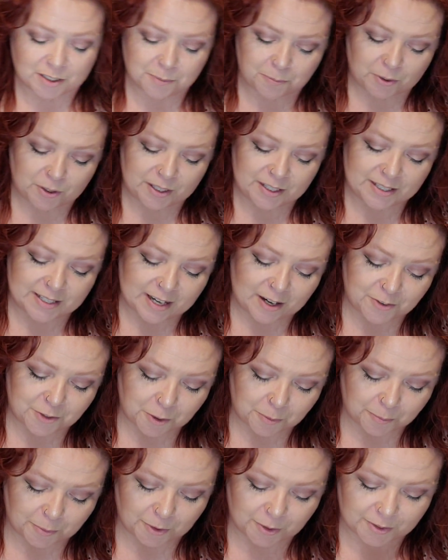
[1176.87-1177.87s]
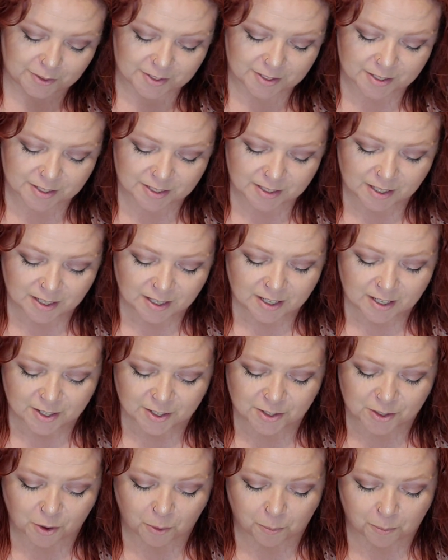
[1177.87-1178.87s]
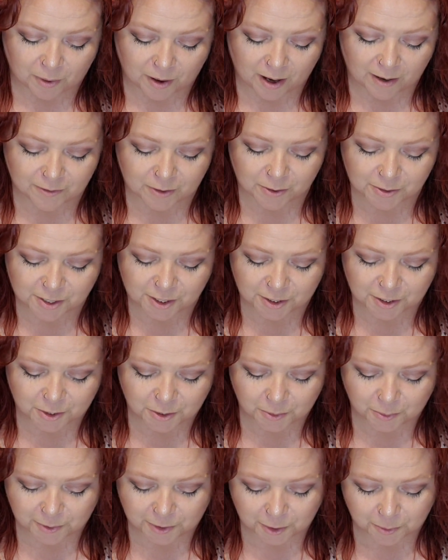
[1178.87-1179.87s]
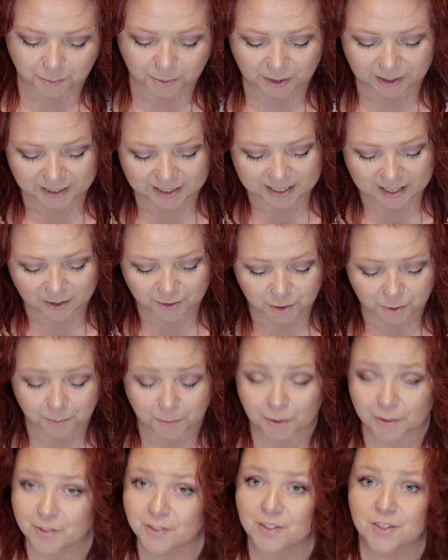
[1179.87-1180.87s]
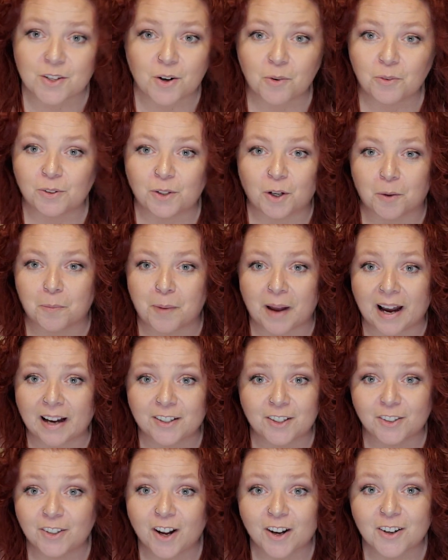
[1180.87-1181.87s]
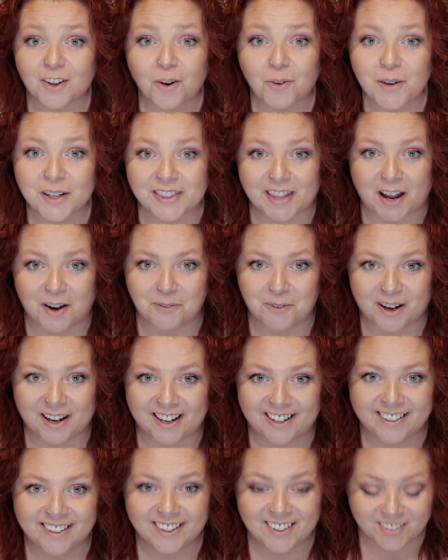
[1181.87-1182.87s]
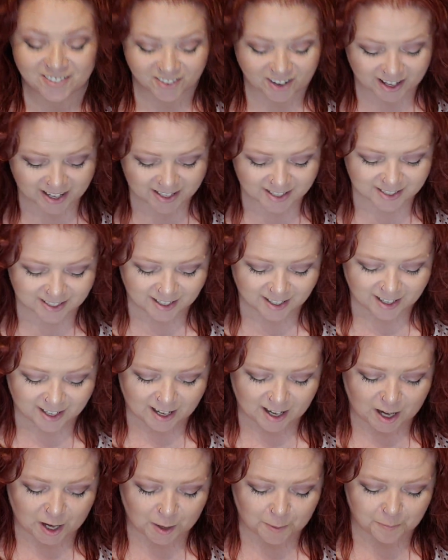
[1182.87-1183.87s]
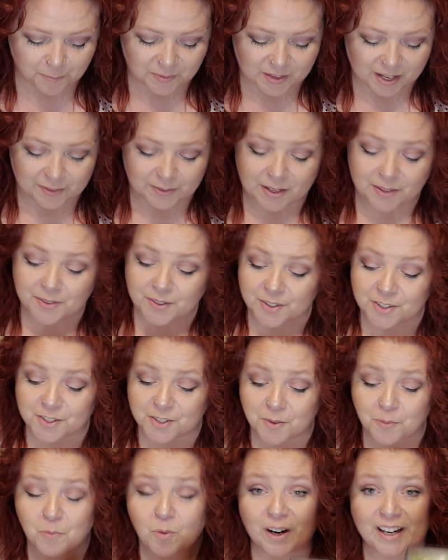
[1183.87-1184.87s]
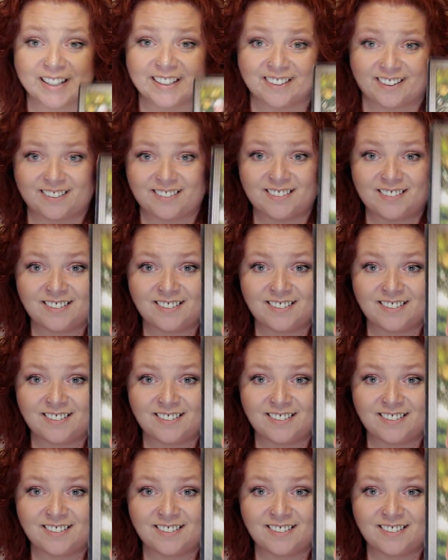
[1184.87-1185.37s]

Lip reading: putting down your burdens. So bravo to you. When you're putting down your burdens, don't look back. You're not going that way, right? And then there's some waiting.